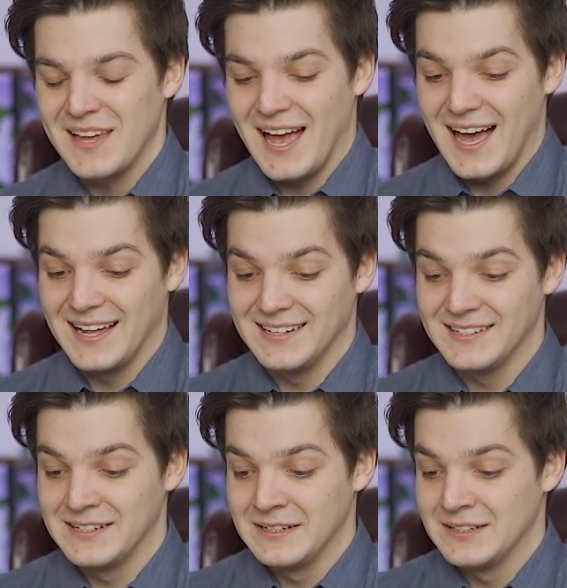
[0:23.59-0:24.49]

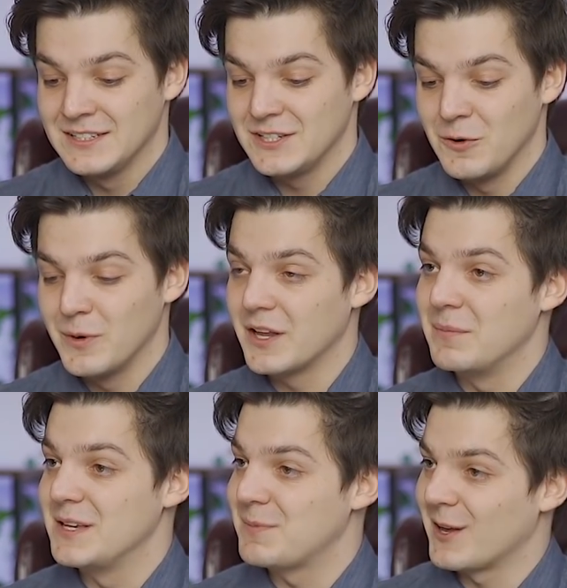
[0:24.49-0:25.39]
And so we're going to
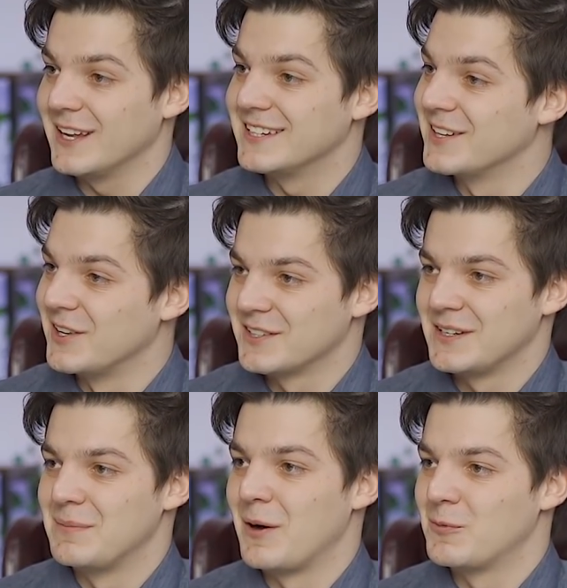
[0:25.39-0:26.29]
be speculating a lot
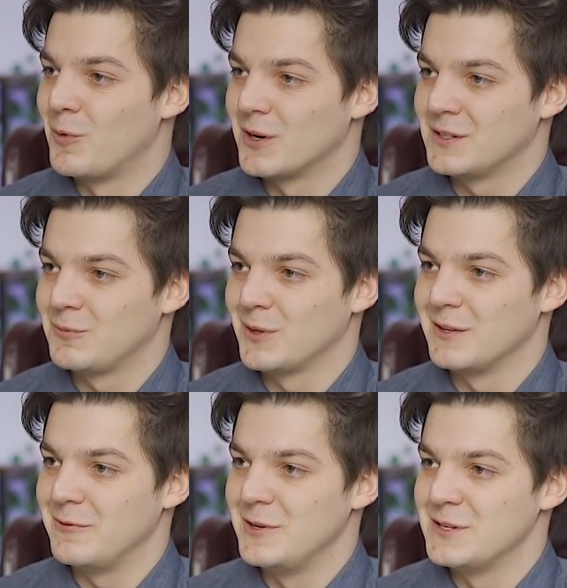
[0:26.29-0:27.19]
about what
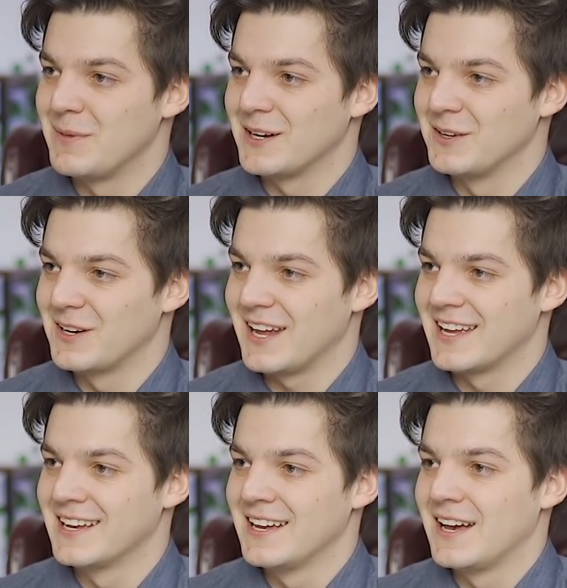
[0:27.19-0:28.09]
the future might look
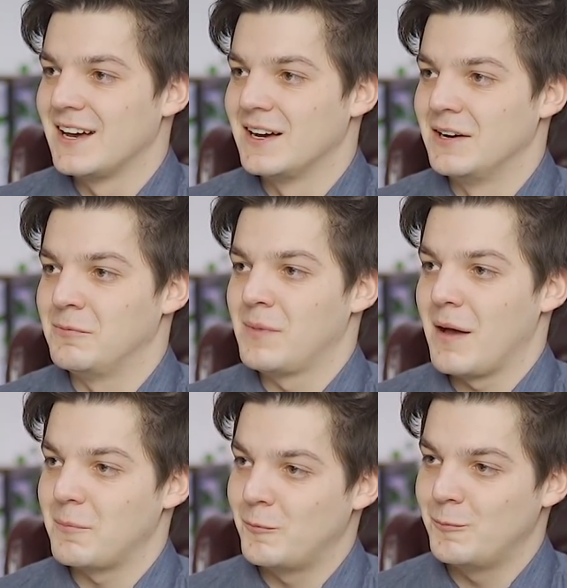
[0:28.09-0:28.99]
like. And
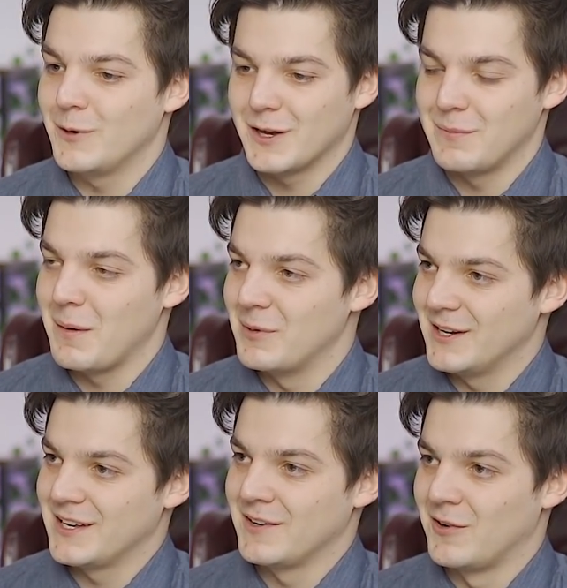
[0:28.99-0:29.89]
we're going to be
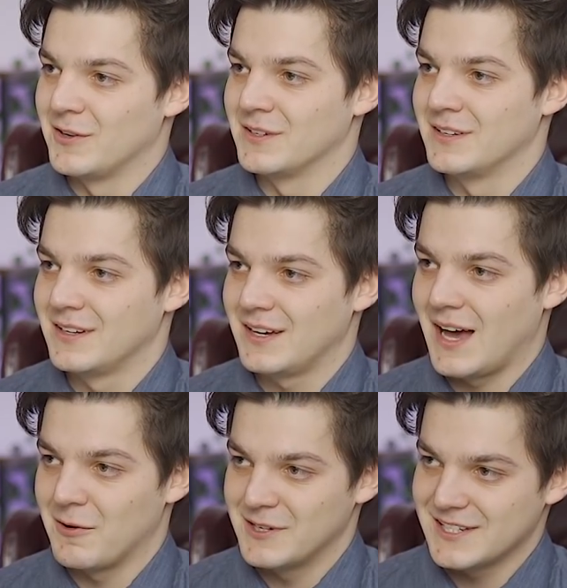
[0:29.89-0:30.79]
building on
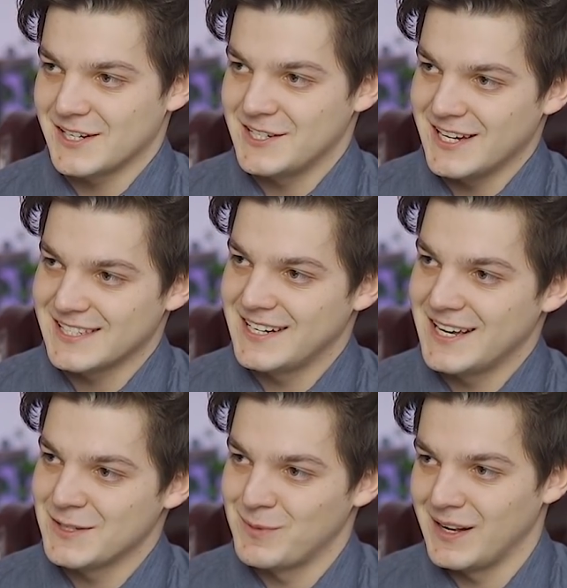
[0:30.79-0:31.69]
our discussion yesterday
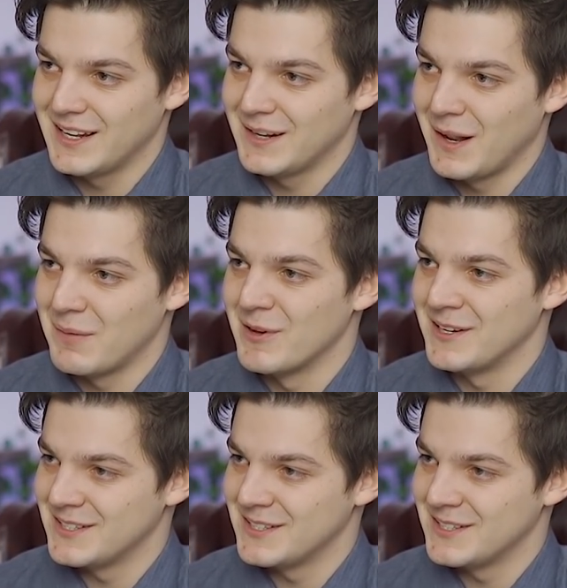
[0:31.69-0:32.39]
as well a little bit.